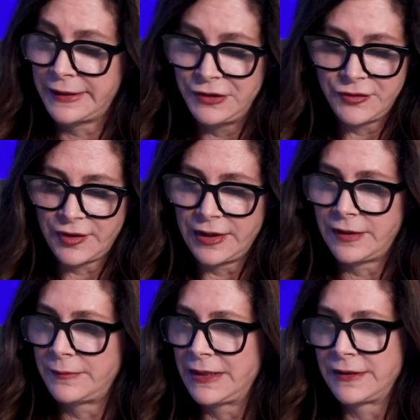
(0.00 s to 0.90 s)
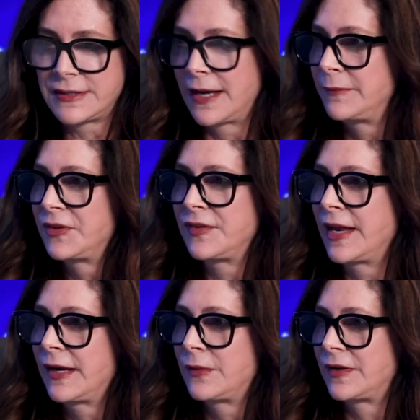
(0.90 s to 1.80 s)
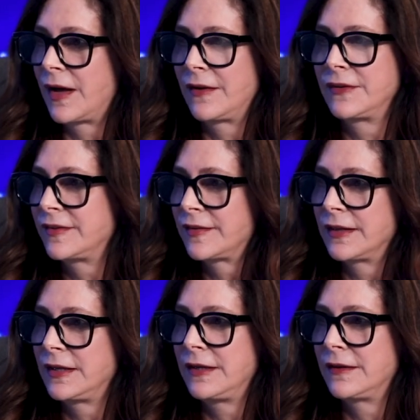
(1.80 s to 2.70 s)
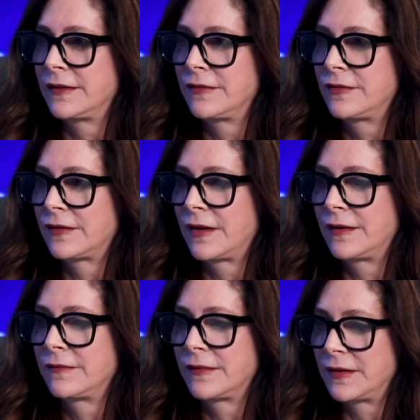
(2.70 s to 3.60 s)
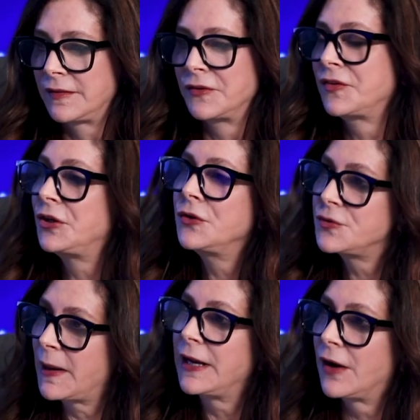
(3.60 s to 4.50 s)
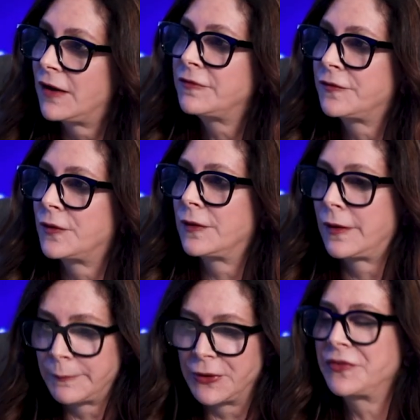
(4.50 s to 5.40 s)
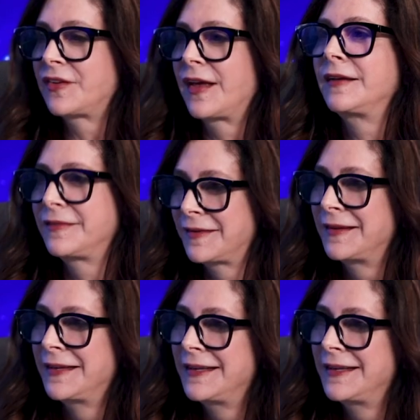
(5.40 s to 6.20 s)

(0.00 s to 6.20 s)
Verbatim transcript: And like you said, I mean, the time is now. It obviously is, uh, there's a huge payoff for on both sides.